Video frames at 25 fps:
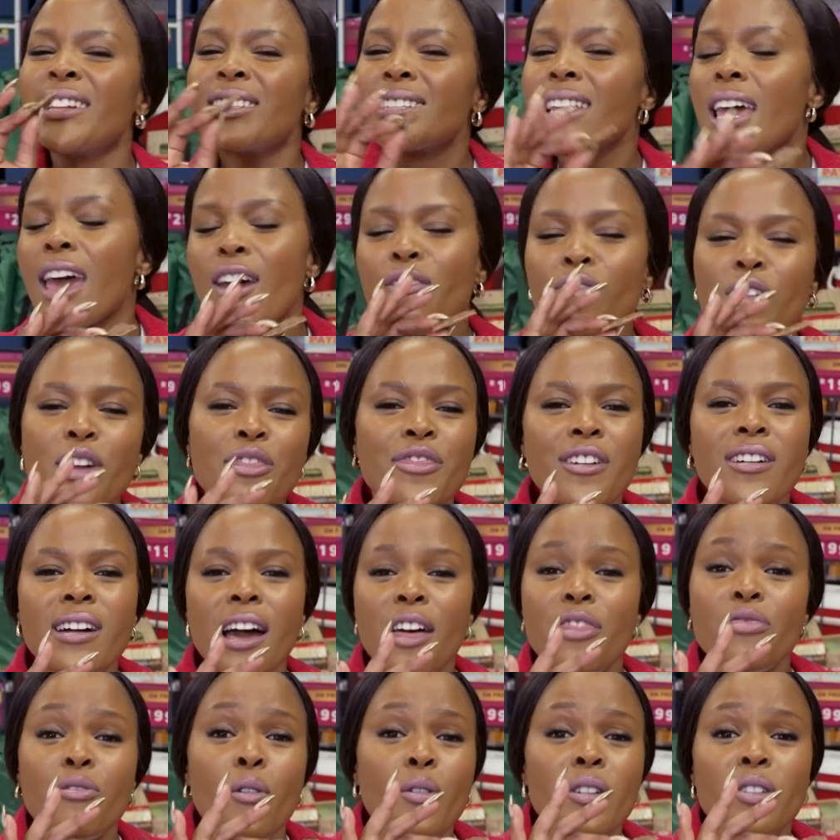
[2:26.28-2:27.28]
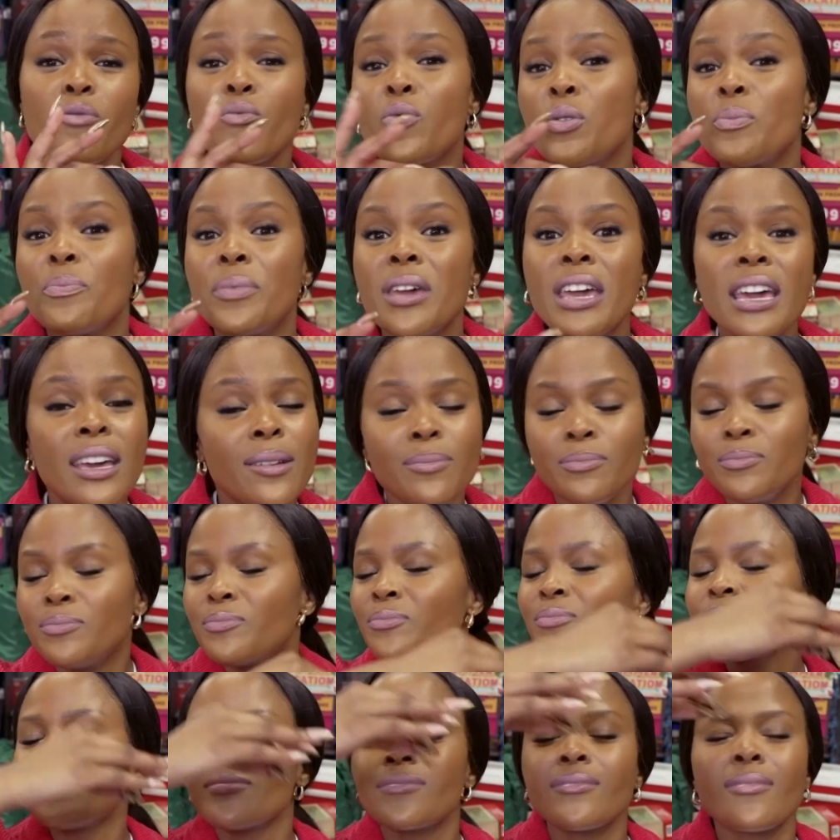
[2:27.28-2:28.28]
It's everything I thought it would be,
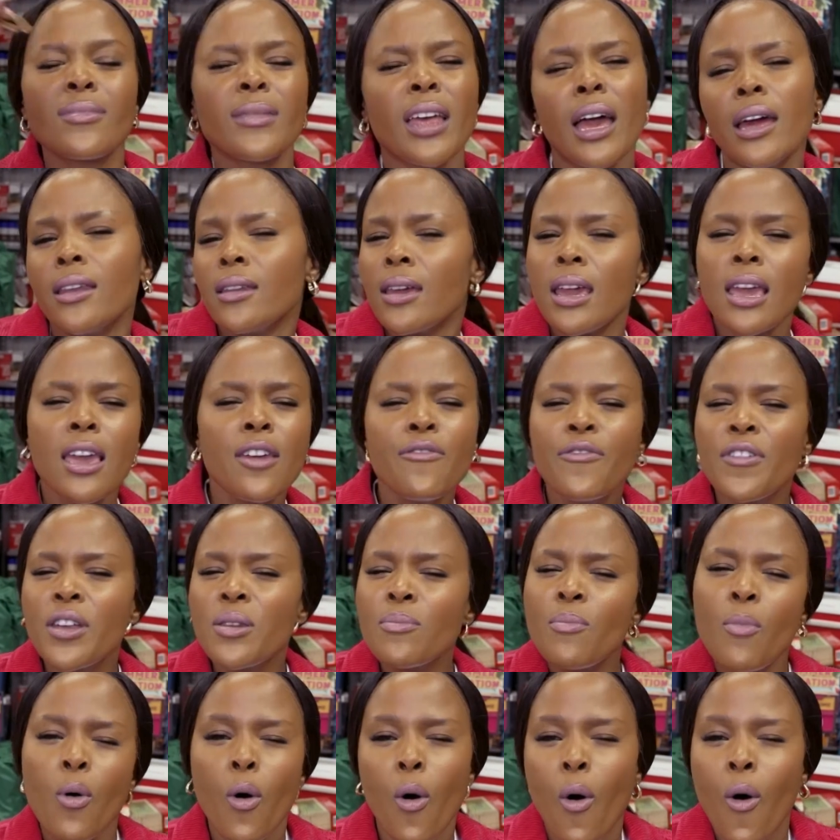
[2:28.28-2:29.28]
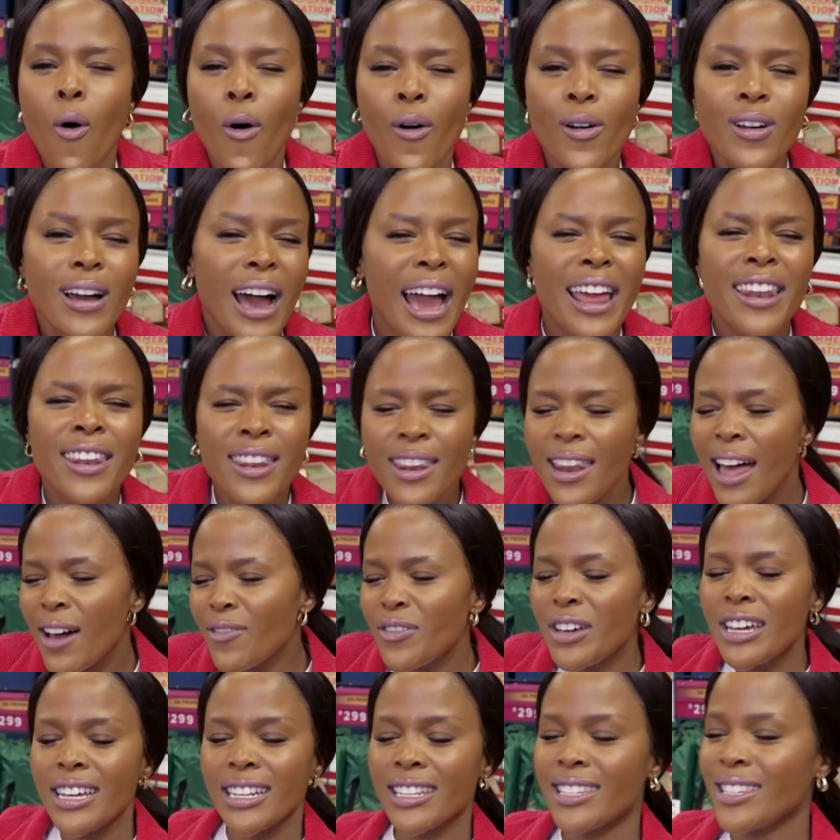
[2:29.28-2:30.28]
and even more. I
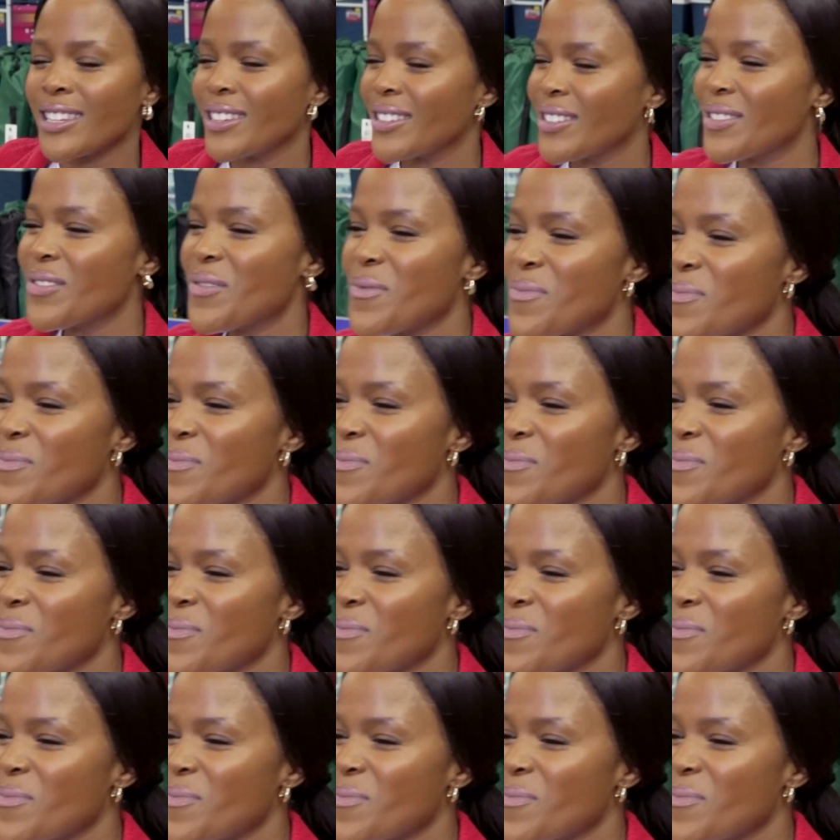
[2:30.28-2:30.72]
love it.